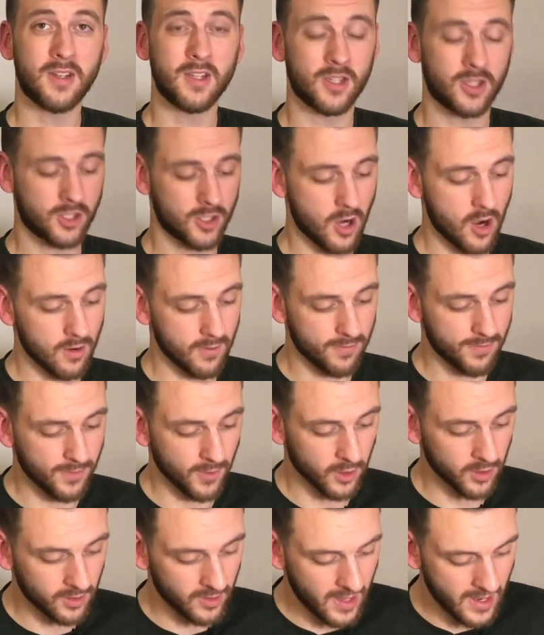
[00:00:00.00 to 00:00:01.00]
to start
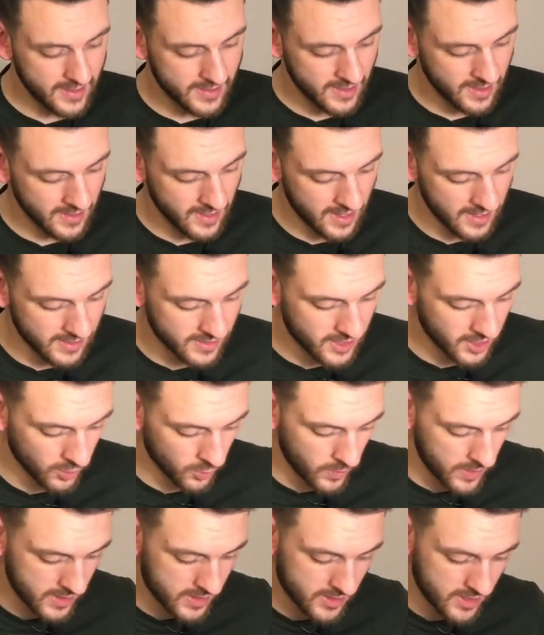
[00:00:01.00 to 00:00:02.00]
fertilizing until
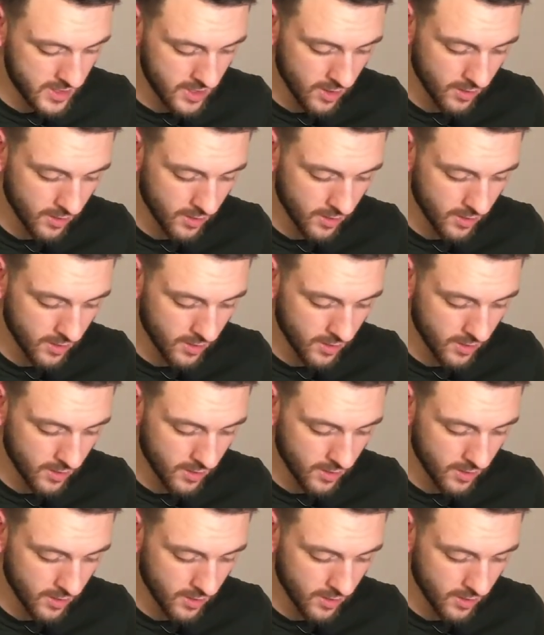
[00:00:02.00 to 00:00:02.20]
we see